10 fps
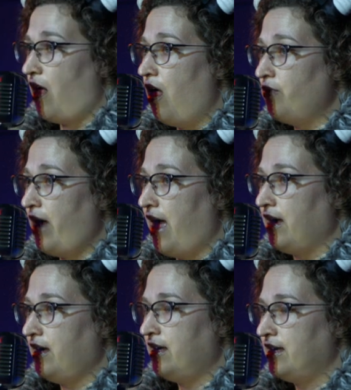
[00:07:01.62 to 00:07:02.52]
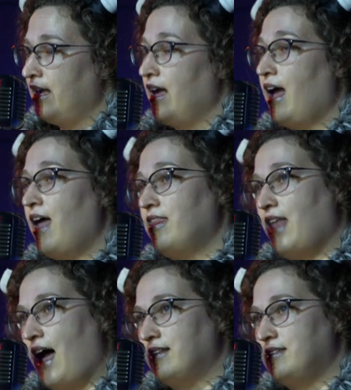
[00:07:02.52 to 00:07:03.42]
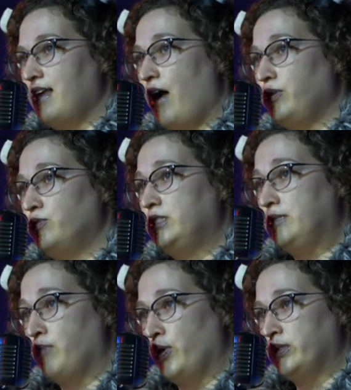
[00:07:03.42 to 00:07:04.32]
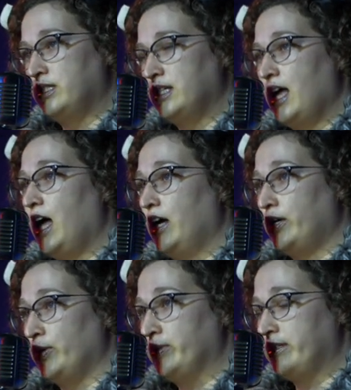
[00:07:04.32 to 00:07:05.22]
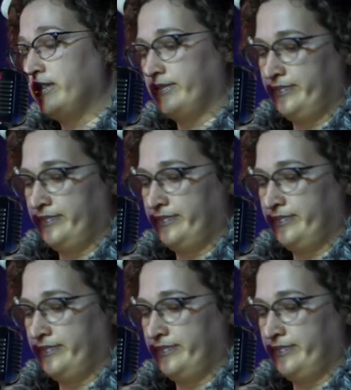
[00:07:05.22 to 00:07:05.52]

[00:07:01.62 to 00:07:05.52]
all rank, and that's how you demote a goat.